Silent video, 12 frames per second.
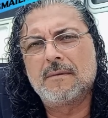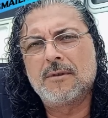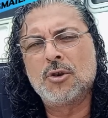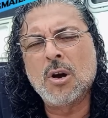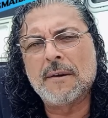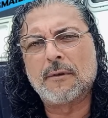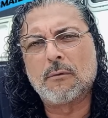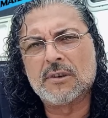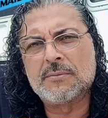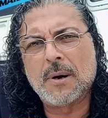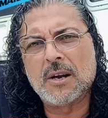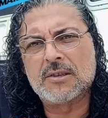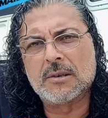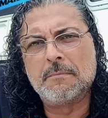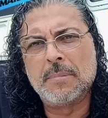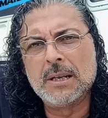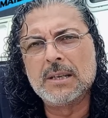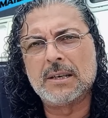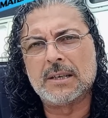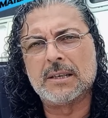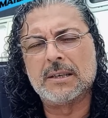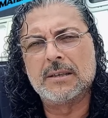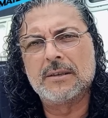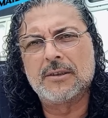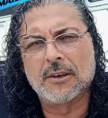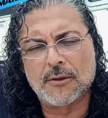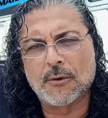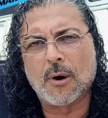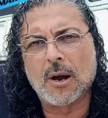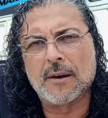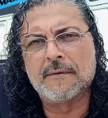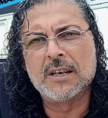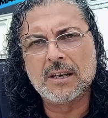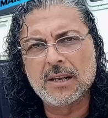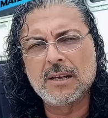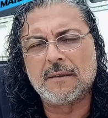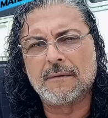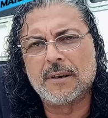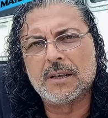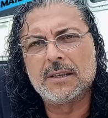you have a responsibility to thrive and live.